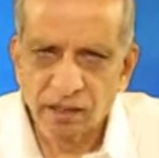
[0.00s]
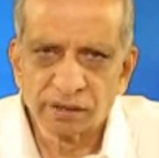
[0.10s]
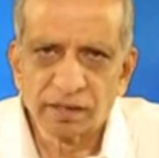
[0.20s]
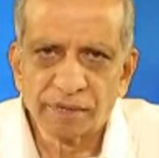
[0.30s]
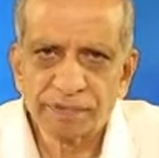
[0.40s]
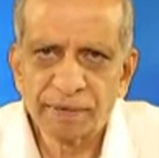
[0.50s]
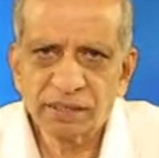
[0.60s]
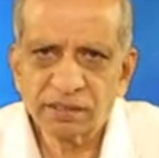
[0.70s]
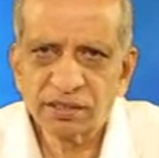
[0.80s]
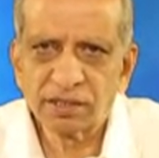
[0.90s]
The
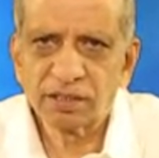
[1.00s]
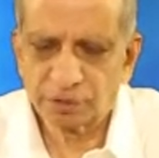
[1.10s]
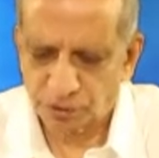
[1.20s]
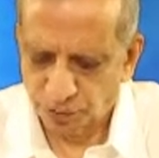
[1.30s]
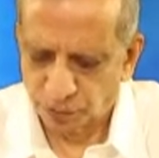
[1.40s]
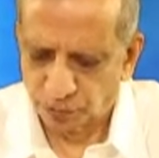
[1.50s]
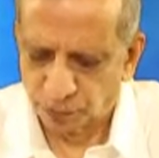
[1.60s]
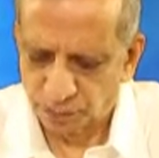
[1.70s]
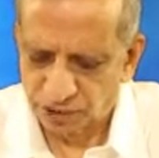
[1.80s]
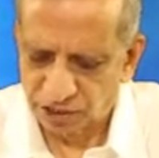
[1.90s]
first
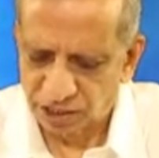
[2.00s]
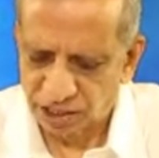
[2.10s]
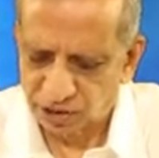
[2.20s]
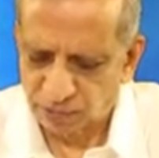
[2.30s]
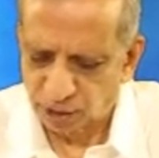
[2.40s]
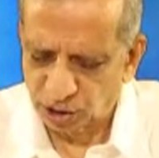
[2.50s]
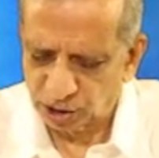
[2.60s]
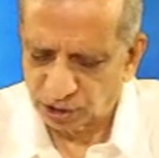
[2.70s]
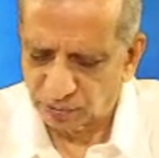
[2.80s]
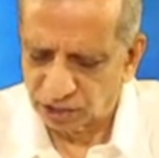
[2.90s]
two
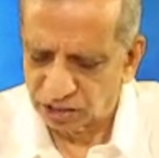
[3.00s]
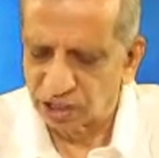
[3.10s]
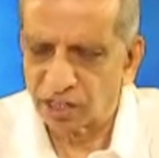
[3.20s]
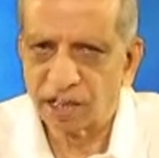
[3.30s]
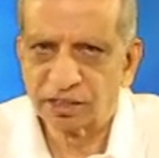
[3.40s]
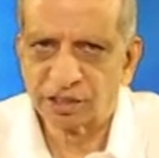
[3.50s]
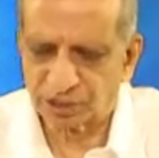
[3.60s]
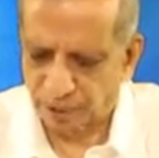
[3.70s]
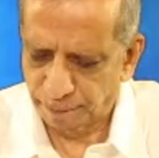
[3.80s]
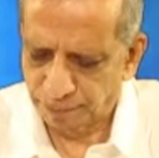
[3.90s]
statements of the
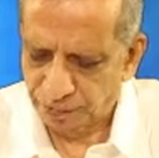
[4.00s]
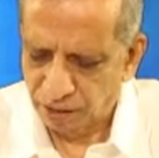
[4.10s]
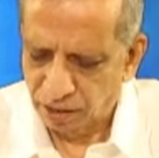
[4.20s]
syllogism